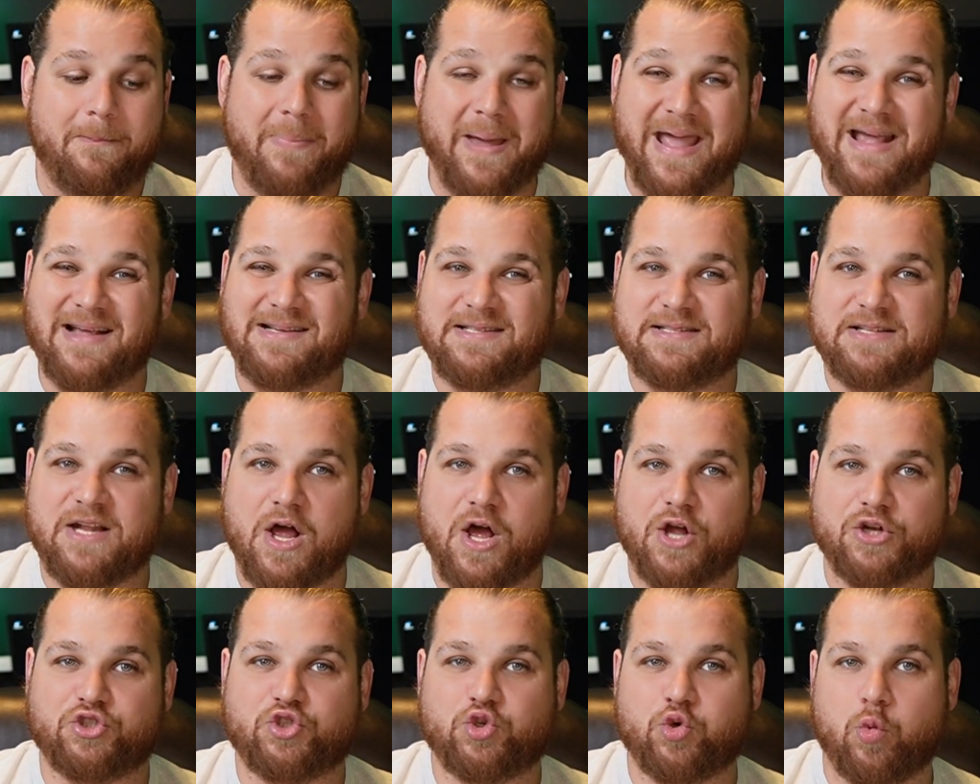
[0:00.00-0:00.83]
based
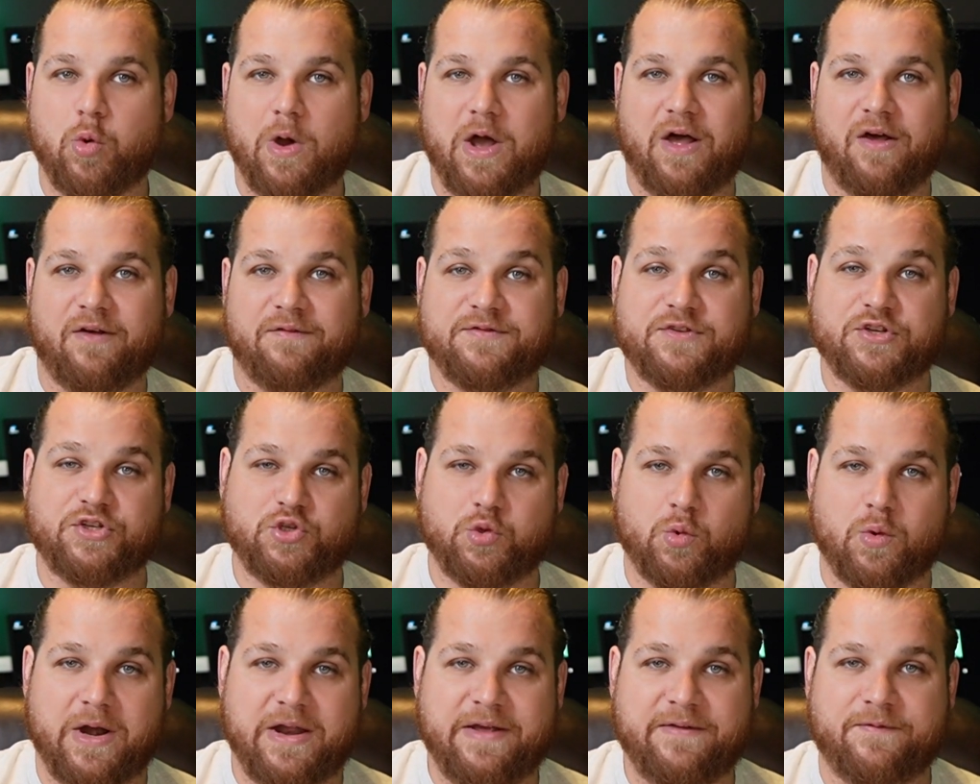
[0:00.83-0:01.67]
on 12 to
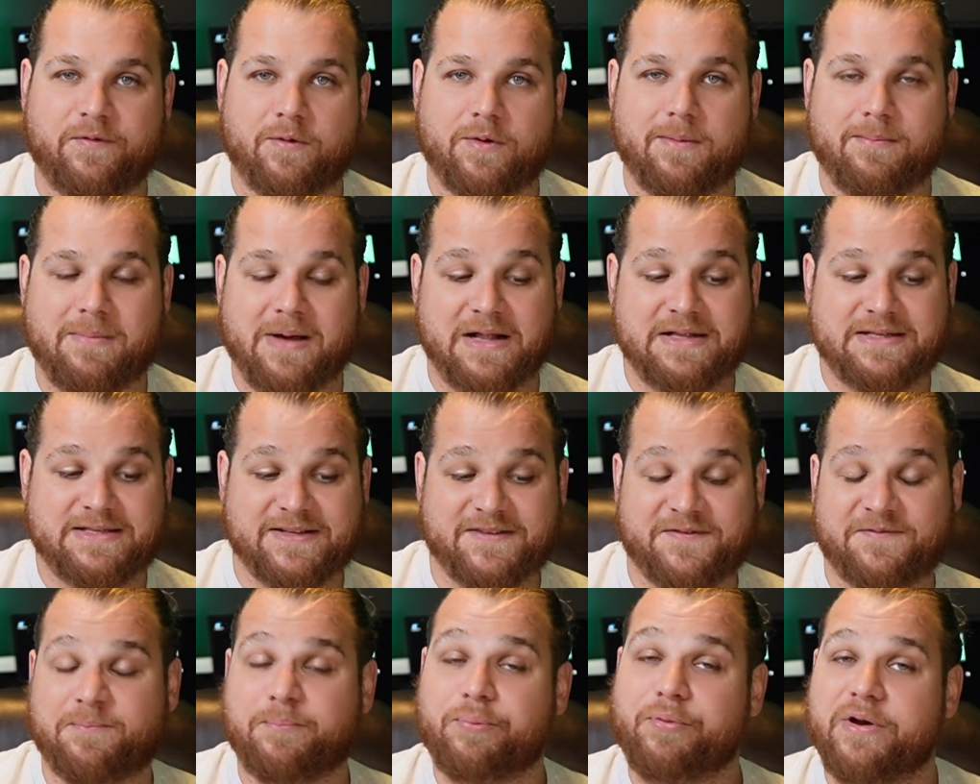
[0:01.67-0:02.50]
24 months
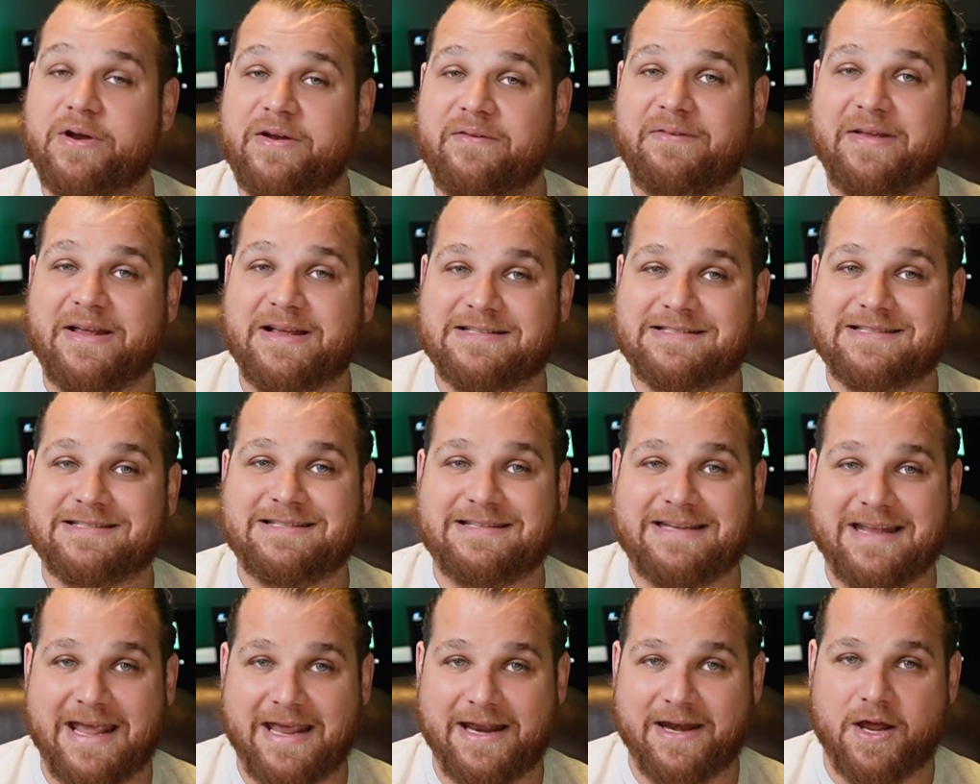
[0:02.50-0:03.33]
of previous
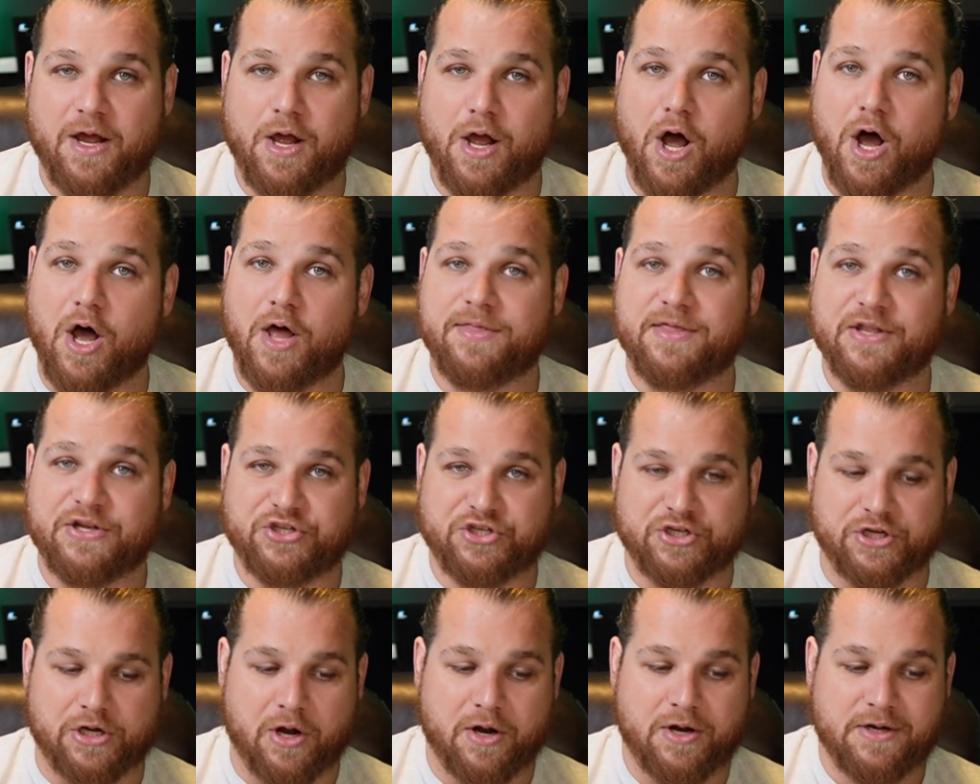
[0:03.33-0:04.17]
data on the
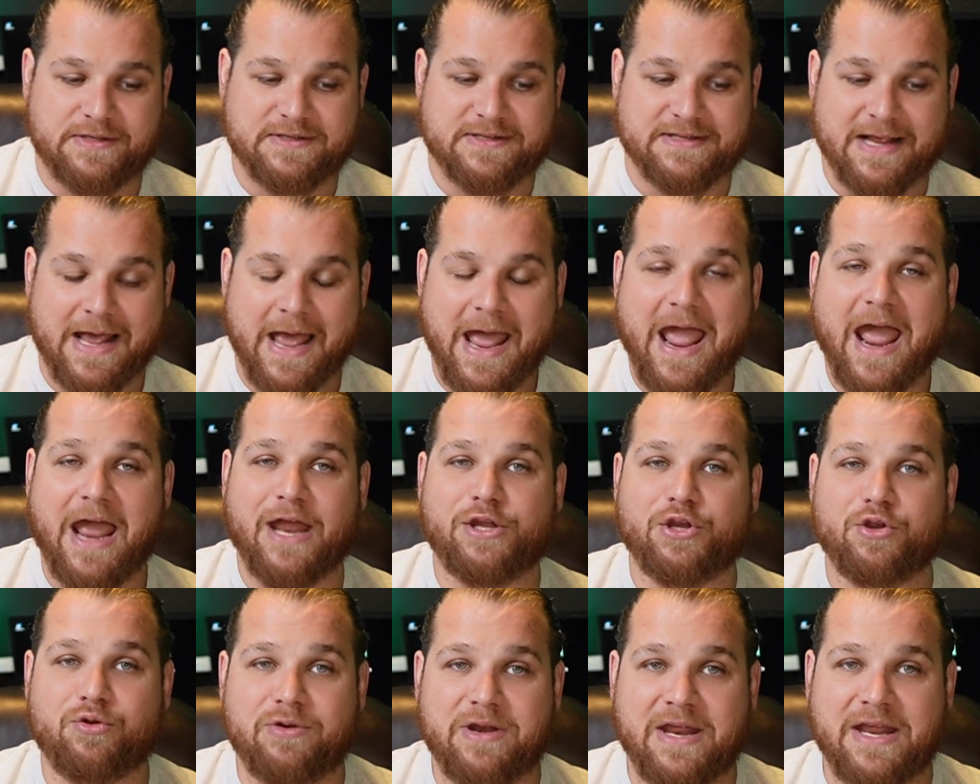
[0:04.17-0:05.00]
charts,
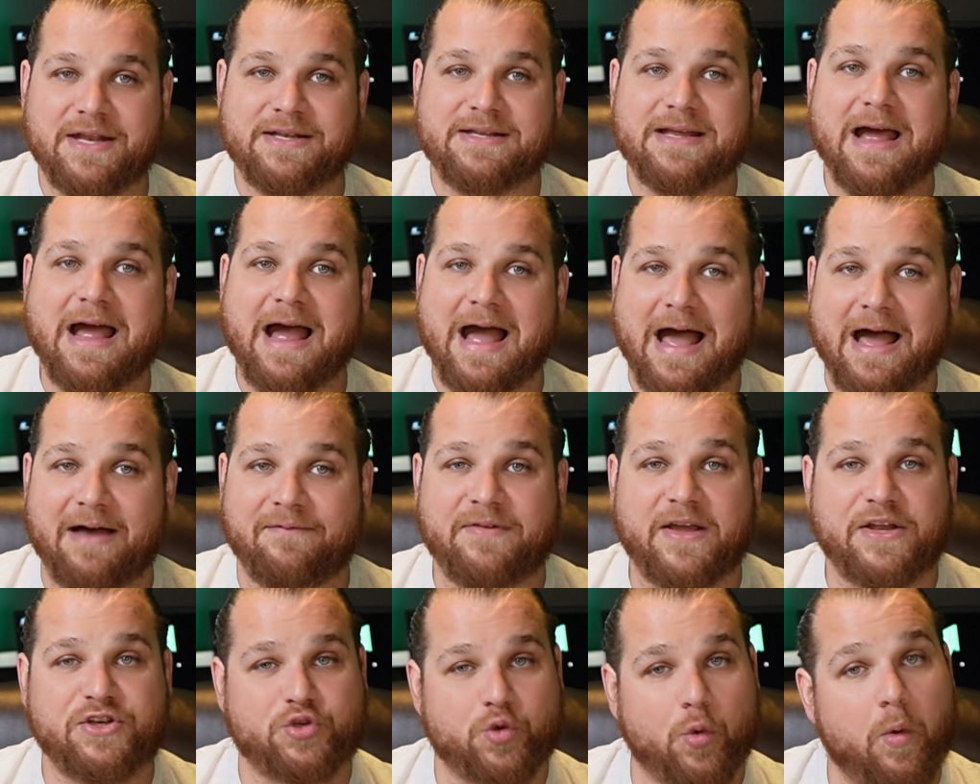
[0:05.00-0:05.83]
and you need to have
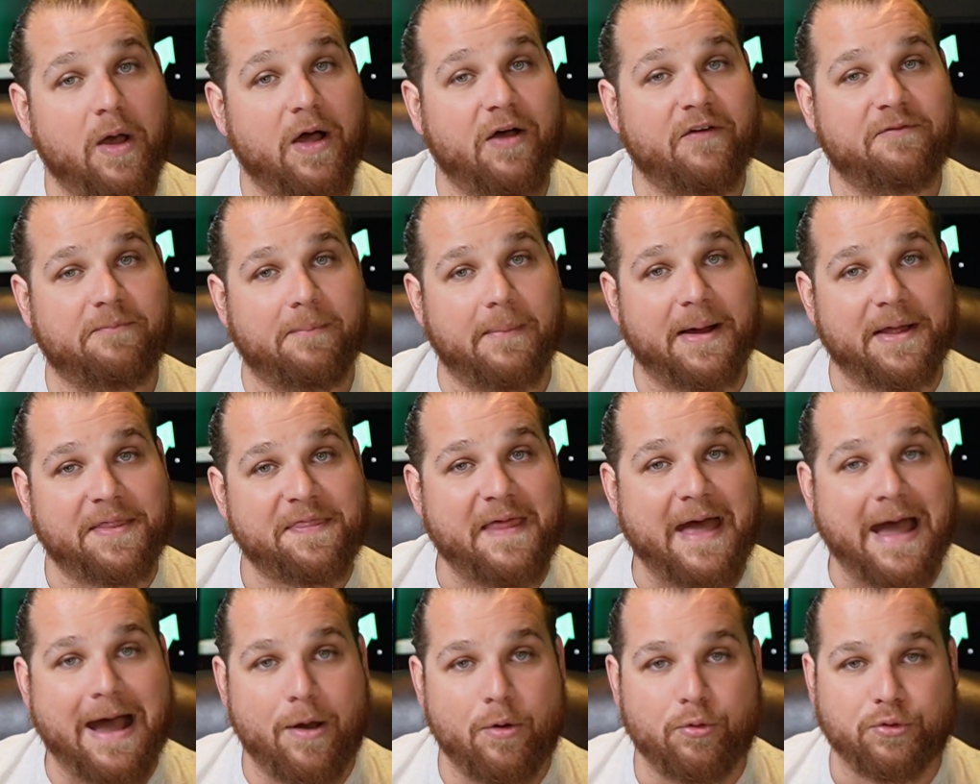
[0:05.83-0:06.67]
a
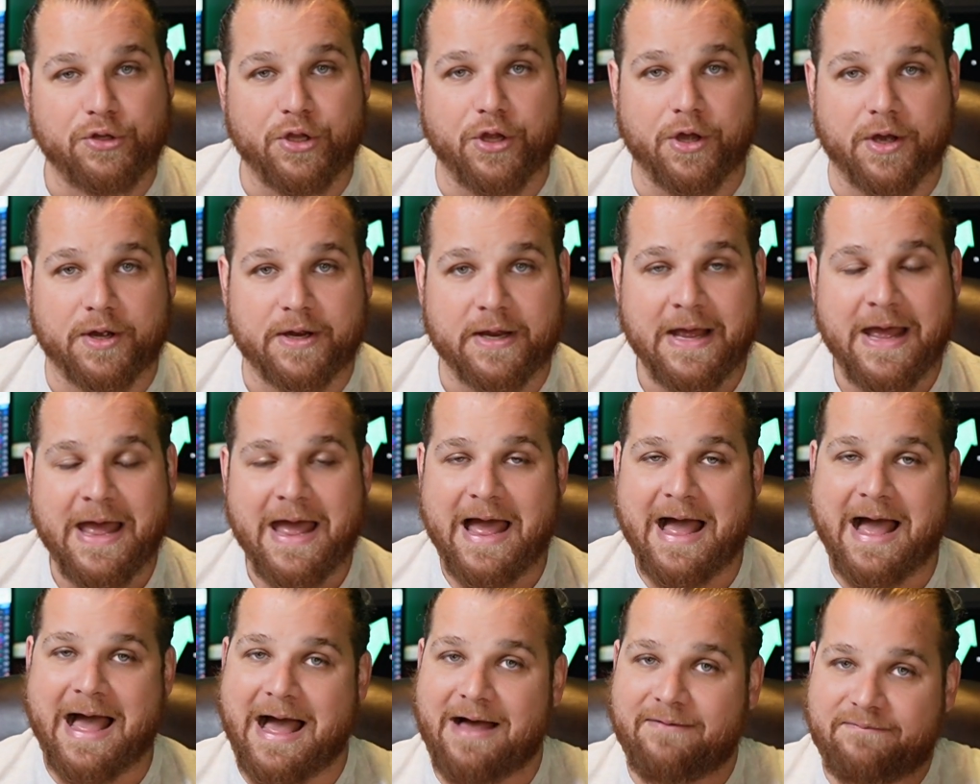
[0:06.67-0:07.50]
12-month outlook.
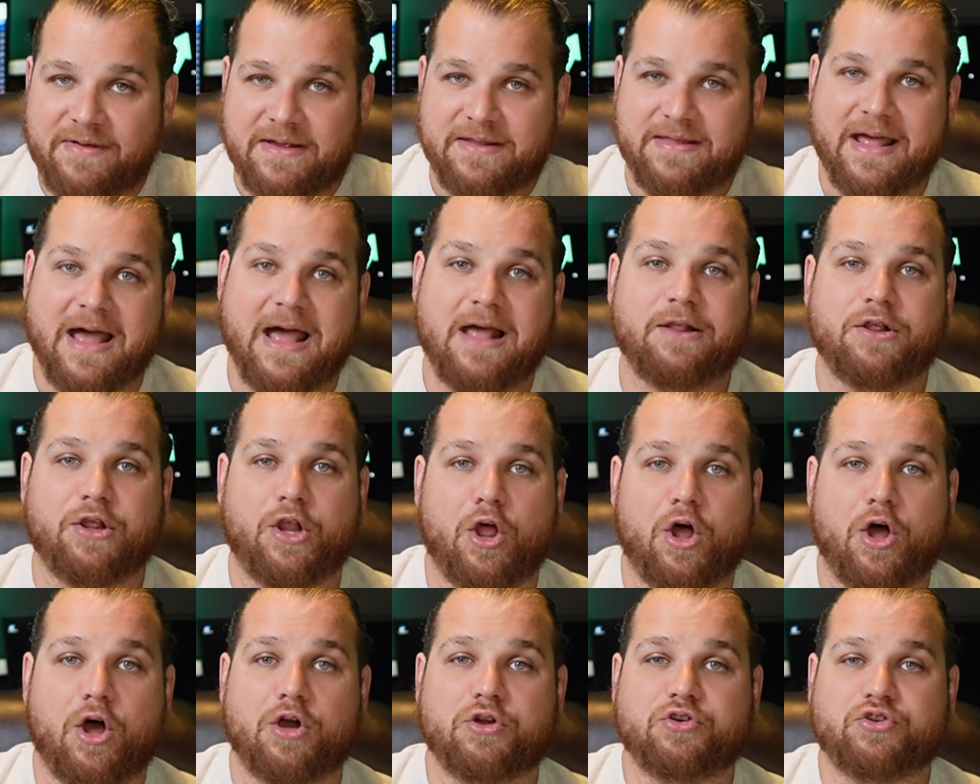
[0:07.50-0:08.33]
Having that
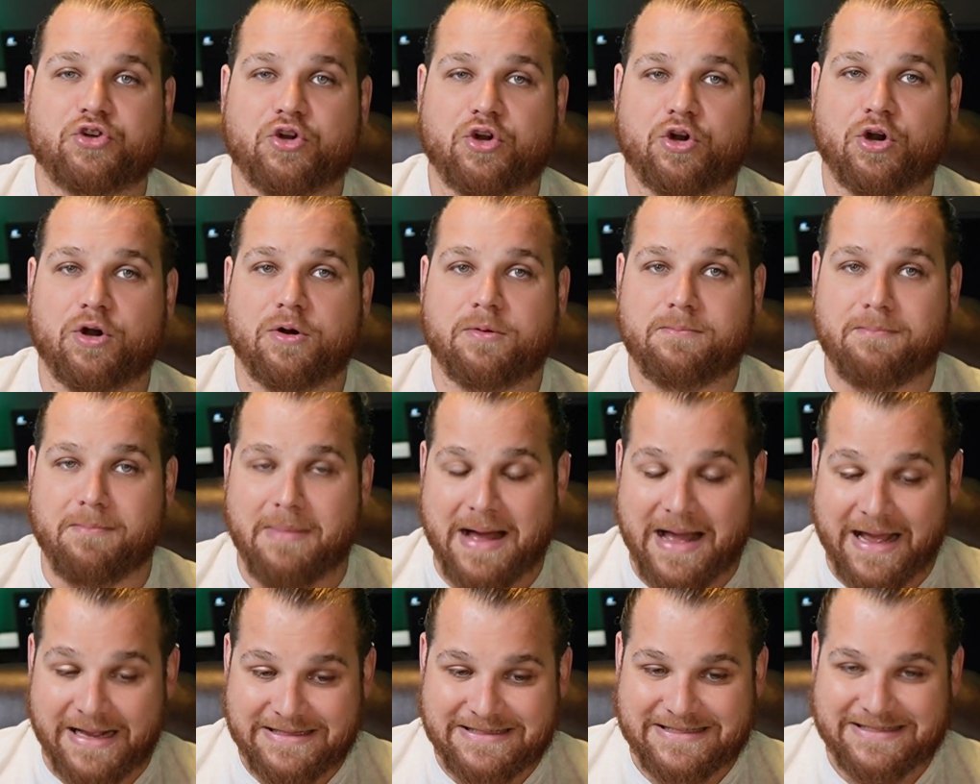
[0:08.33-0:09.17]
long-term
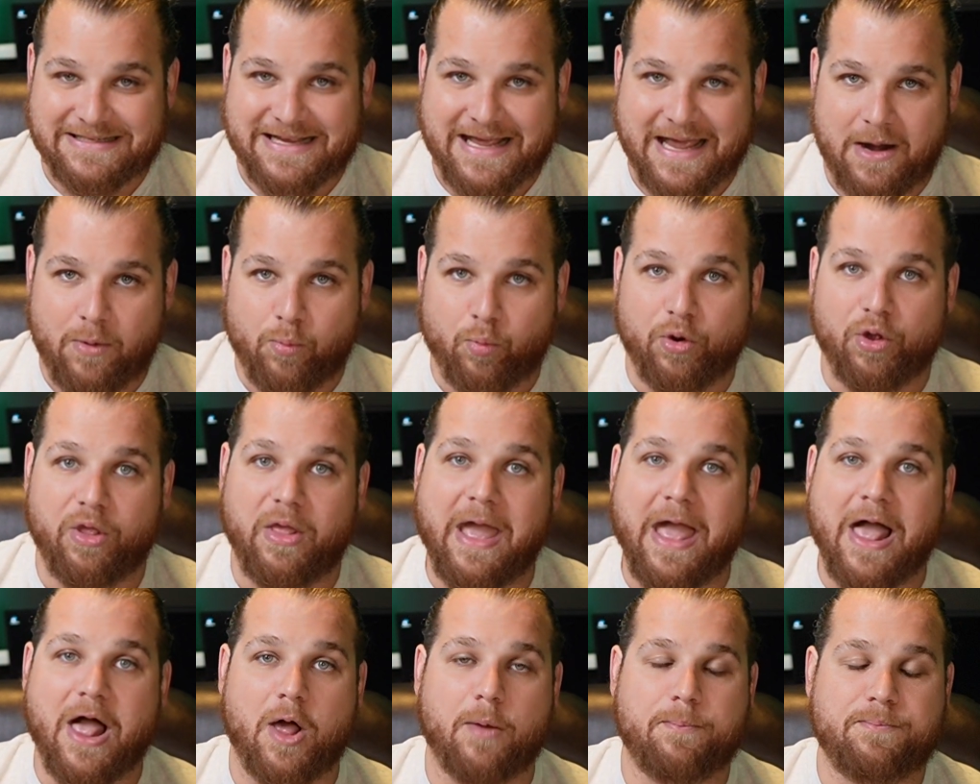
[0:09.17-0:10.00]
mindset will
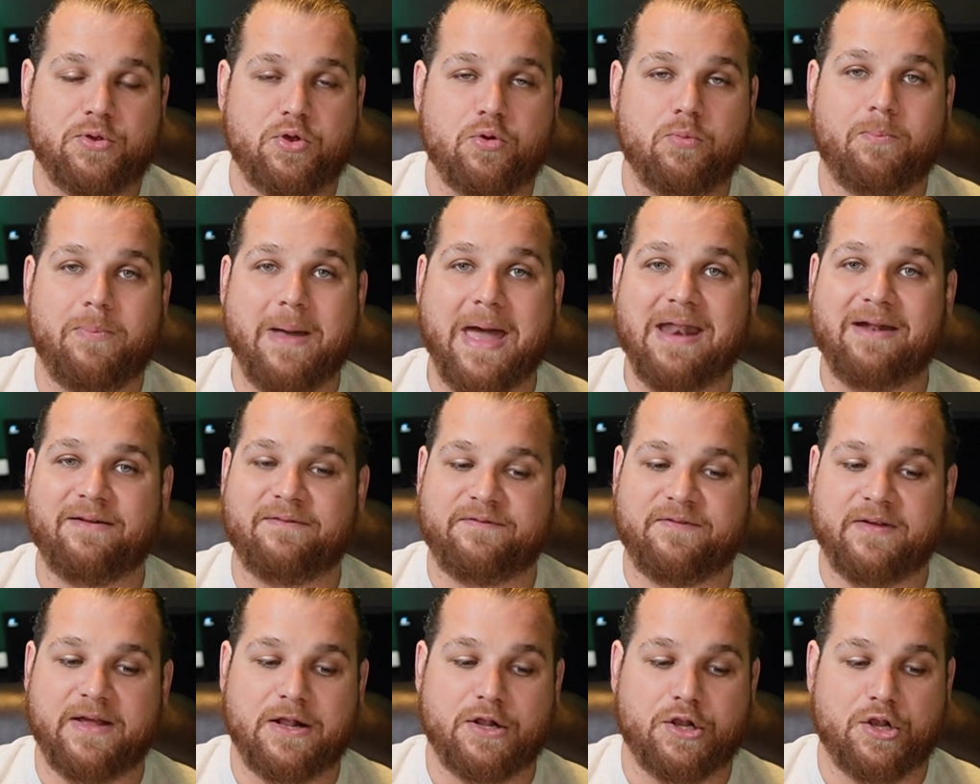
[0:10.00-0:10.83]
help you
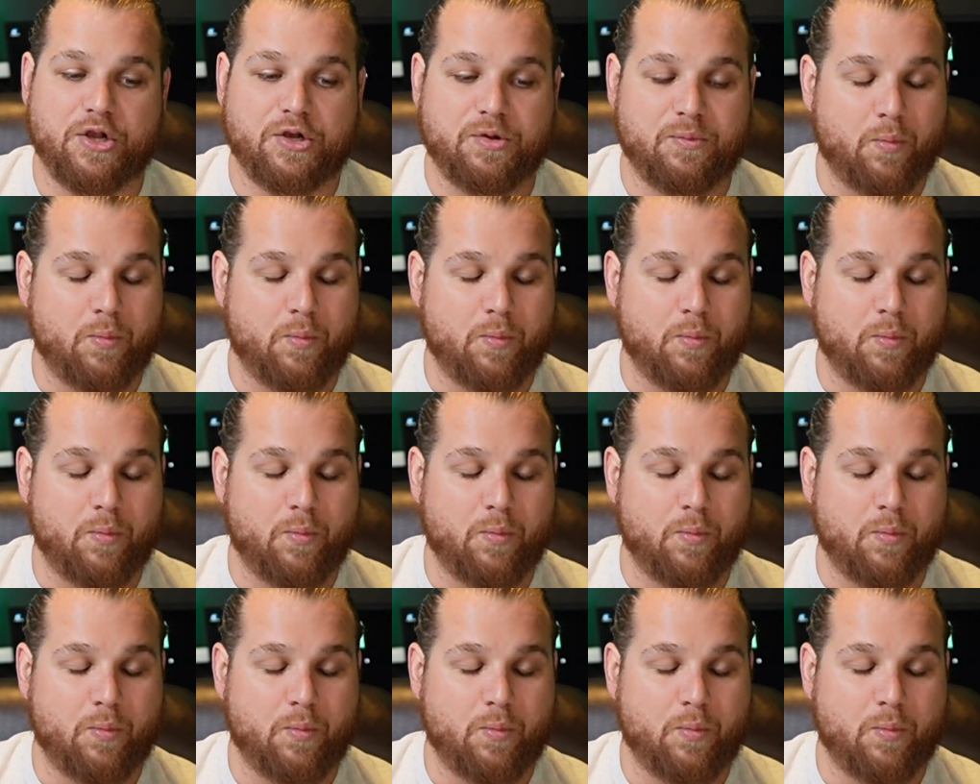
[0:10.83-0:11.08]
benefit